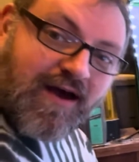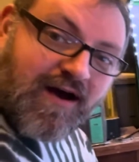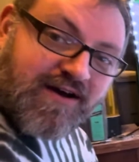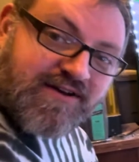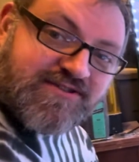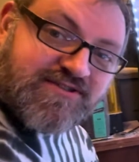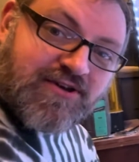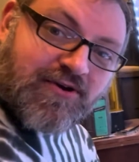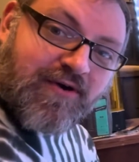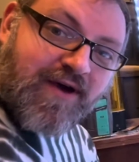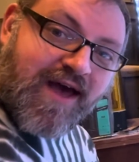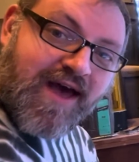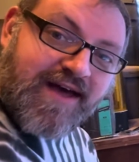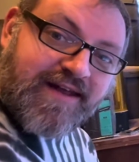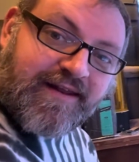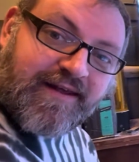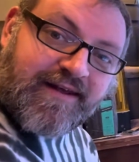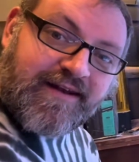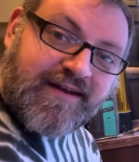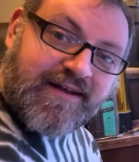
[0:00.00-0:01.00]
also
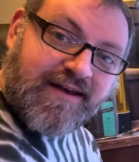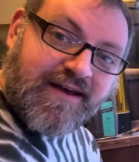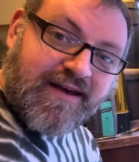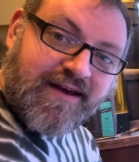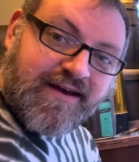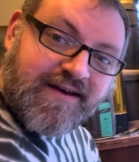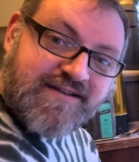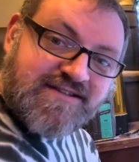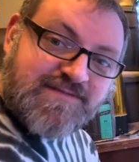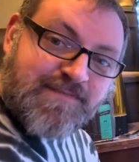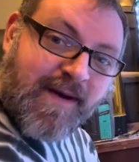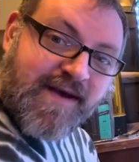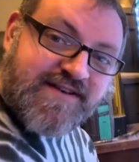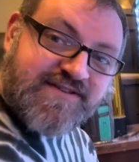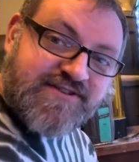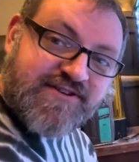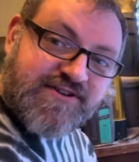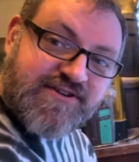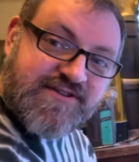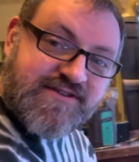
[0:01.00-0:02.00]
added
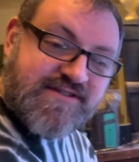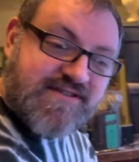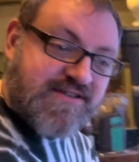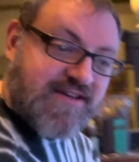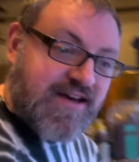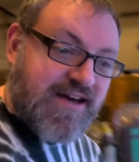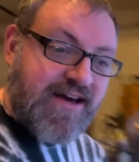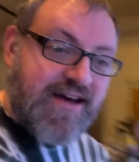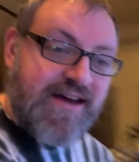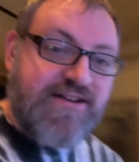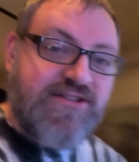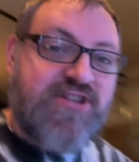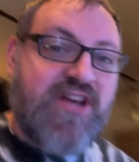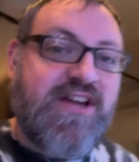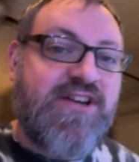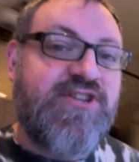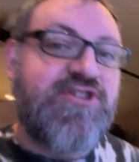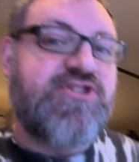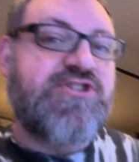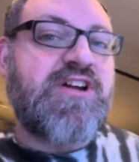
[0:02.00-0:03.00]
spacers, uh,
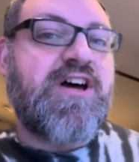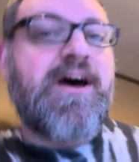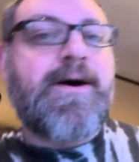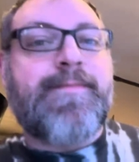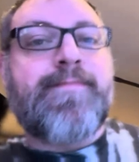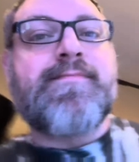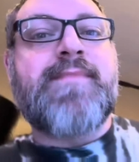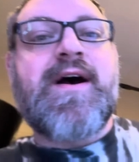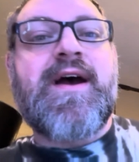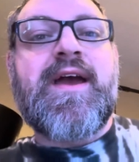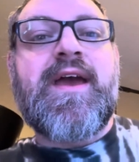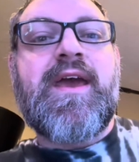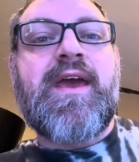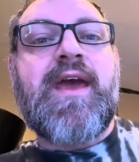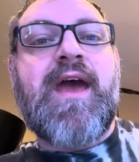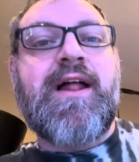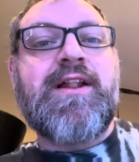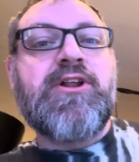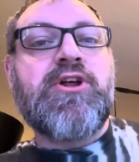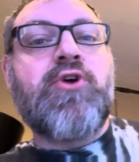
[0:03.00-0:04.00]
changed up my
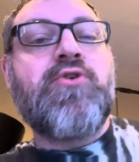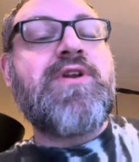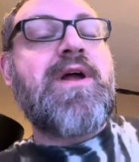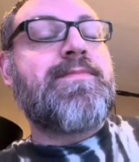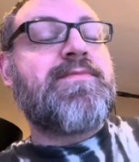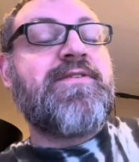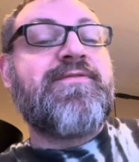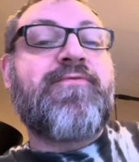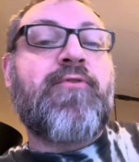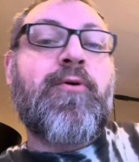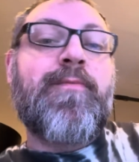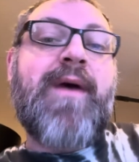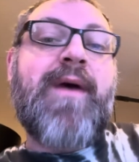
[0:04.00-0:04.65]
Elegoo Neptune 4